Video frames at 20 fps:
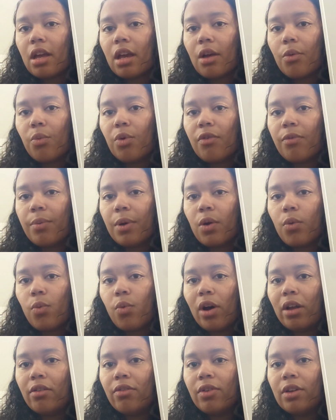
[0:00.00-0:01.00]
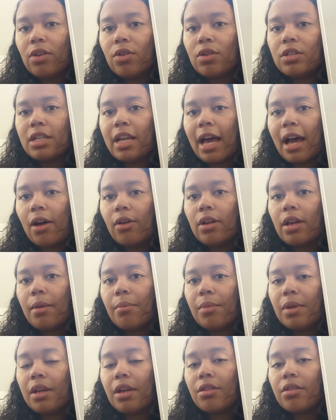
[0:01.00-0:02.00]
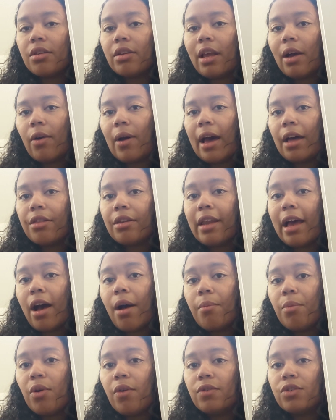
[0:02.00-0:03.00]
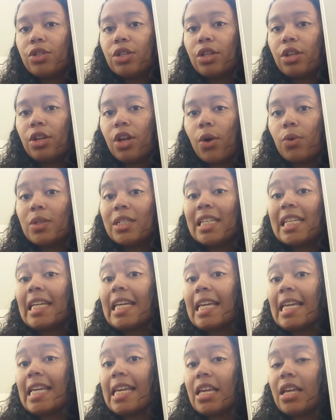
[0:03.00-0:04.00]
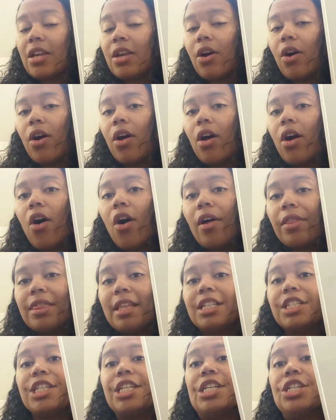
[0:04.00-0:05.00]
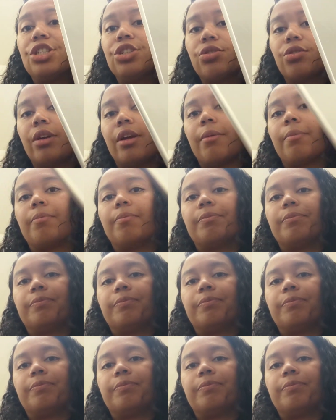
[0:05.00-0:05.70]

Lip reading: and we've put one finger down because the note has now moved to the note E on the D string.